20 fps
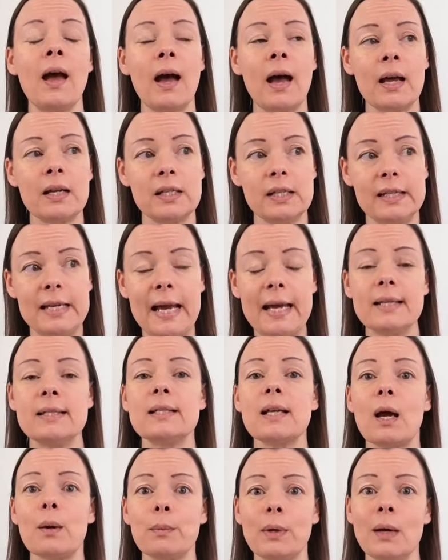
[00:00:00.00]
And
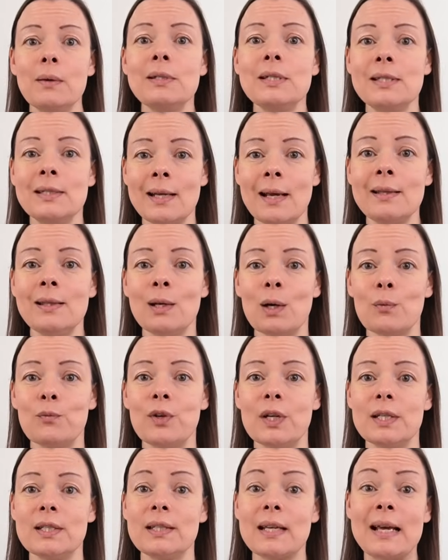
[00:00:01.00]
yes, I'm going to state the
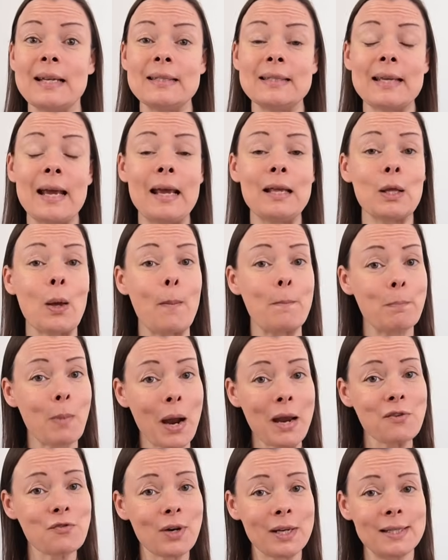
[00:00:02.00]
obvious and say that
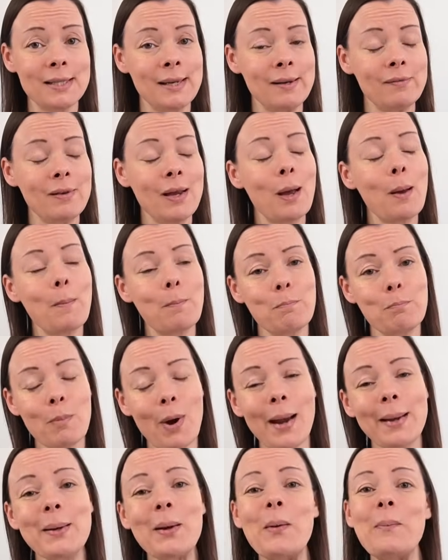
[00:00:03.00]
my criteria
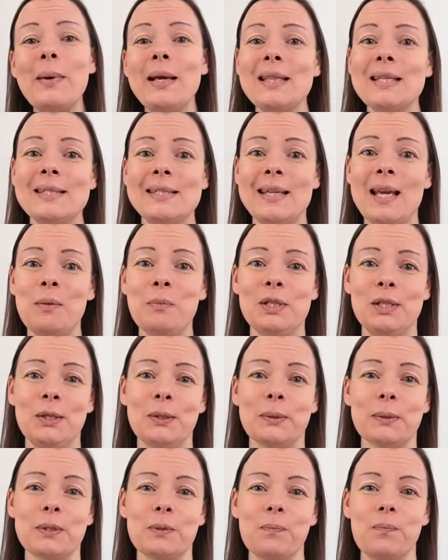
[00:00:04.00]
might not be the same as
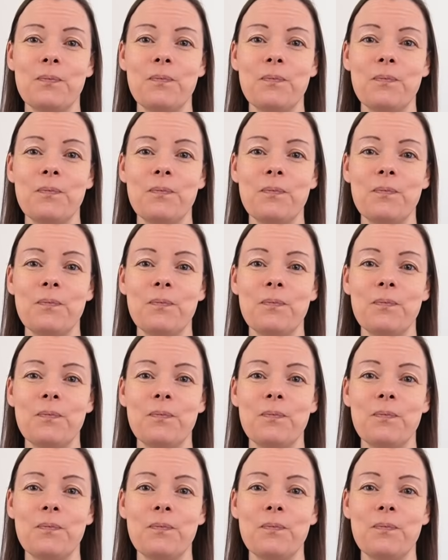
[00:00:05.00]
yours.